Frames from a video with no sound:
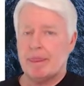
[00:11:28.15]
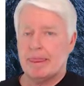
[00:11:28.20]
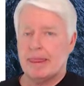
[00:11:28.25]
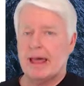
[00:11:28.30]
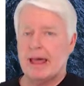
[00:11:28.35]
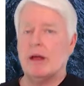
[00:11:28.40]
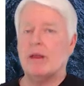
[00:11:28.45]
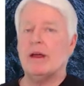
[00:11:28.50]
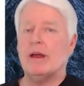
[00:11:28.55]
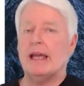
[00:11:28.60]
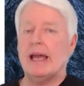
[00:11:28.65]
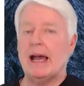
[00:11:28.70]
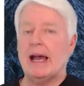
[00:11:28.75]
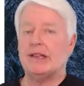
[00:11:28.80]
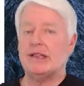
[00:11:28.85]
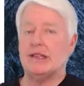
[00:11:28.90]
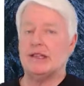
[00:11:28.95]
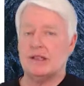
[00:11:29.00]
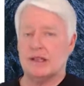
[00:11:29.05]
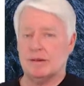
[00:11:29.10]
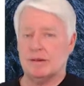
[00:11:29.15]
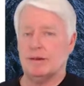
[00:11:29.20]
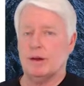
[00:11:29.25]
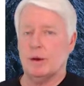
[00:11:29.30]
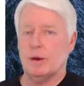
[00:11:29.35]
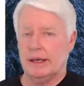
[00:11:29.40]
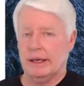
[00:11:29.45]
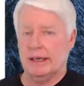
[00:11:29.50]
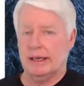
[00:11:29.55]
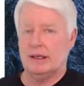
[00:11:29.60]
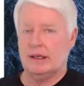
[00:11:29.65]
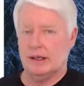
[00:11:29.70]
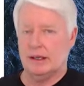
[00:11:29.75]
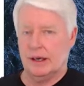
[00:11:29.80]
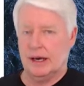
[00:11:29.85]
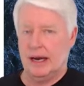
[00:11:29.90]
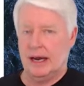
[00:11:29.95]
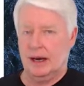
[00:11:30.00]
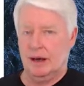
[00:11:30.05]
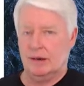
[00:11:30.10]
now the gas isn't flowing into
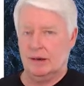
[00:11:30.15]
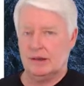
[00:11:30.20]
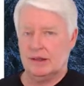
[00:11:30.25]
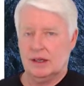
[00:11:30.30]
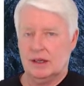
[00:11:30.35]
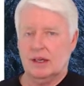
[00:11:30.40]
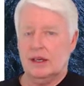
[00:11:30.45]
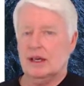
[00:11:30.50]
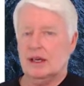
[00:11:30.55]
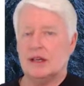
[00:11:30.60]
your house.